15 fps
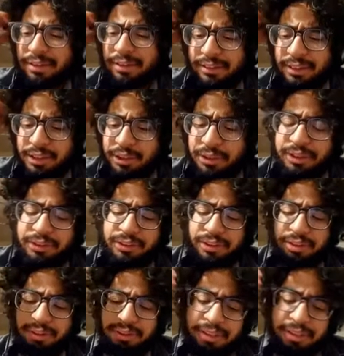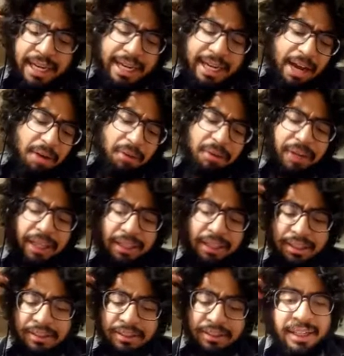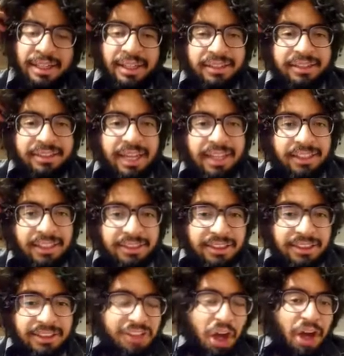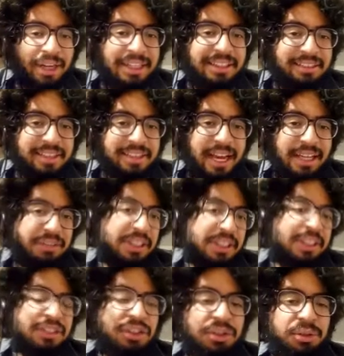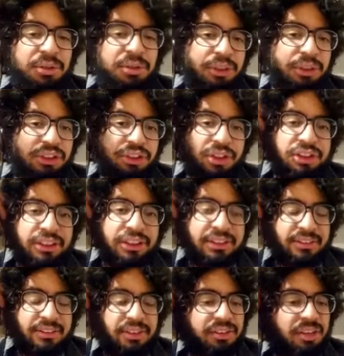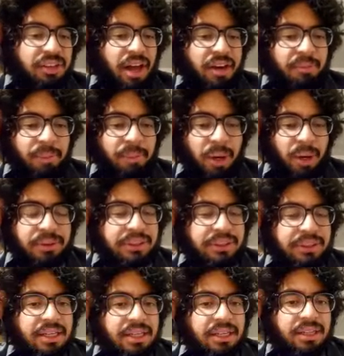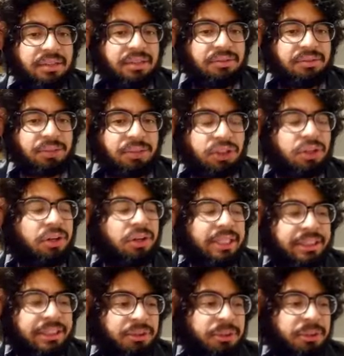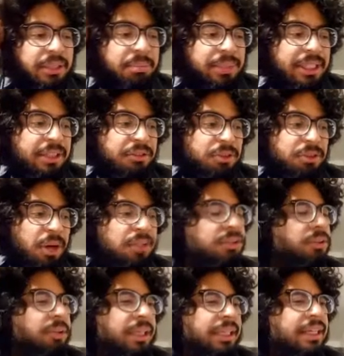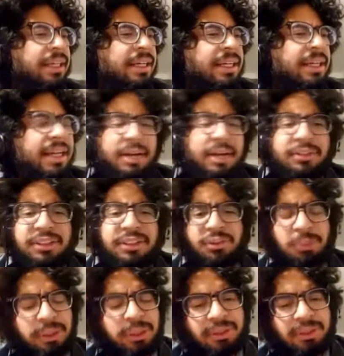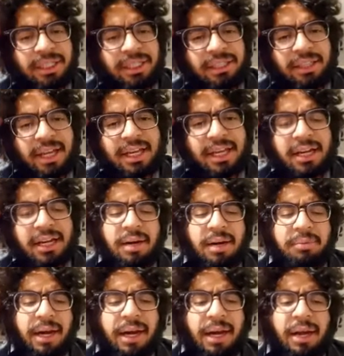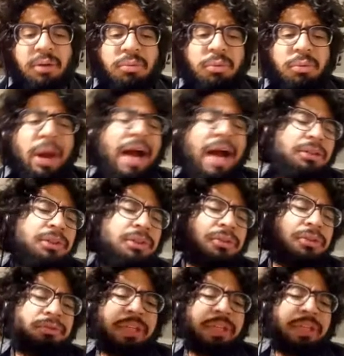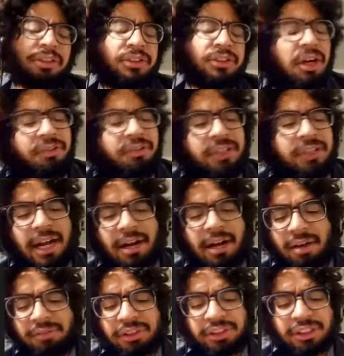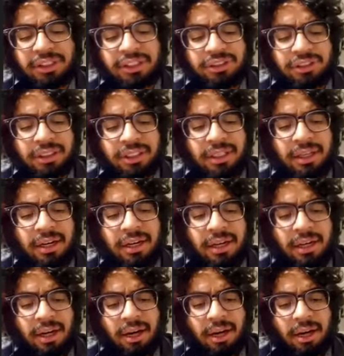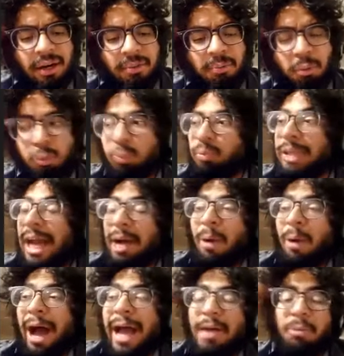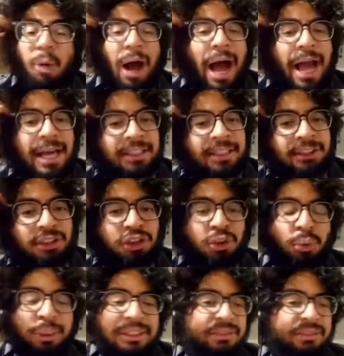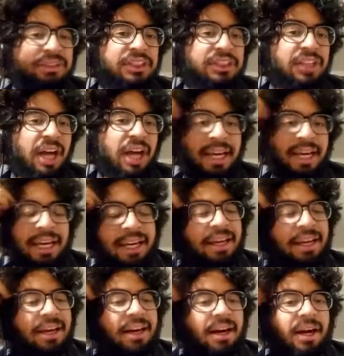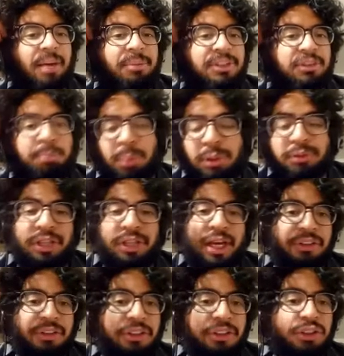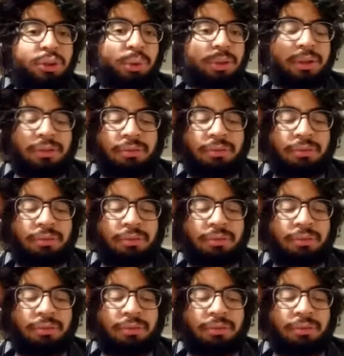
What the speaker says: like the literary circles I hang out with, at least, is that like the sonnet is kind of in this huge resurgence. There's a lot of poets kind of returning to it and being drawn to it. And I was just wondering like how you fit yourself in that conversation. Why the choice of the sonnet as opposed to other shorter